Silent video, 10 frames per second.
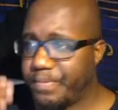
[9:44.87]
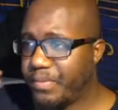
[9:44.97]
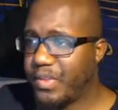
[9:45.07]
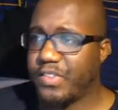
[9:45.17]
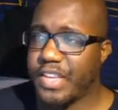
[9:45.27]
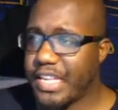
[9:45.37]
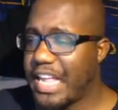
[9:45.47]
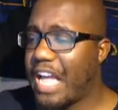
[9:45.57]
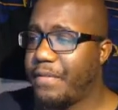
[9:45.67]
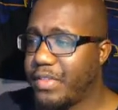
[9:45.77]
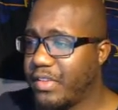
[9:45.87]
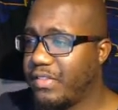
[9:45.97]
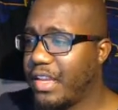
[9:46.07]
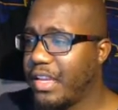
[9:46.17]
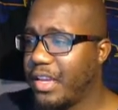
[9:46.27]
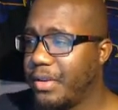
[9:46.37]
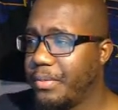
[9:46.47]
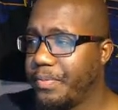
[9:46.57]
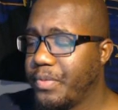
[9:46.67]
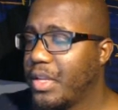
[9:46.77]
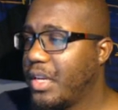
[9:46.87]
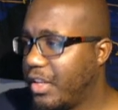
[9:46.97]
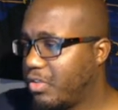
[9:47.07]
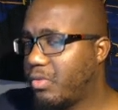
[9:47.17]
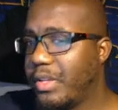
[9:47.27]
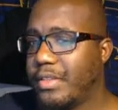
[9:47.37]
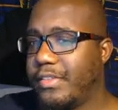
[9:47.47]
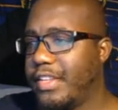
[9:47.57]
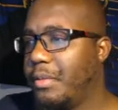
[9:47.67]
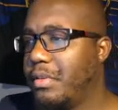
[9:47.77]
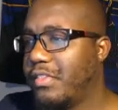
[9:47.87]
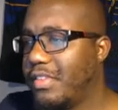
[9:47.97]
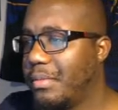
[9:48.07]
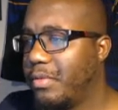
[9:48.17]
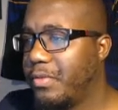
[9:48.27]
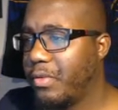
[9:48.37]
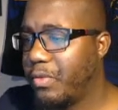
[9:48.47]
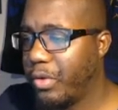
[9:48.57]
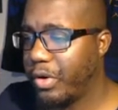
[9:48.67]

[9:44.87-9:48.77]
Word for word: the second half of this decade. Let's read the Sabian symbol for four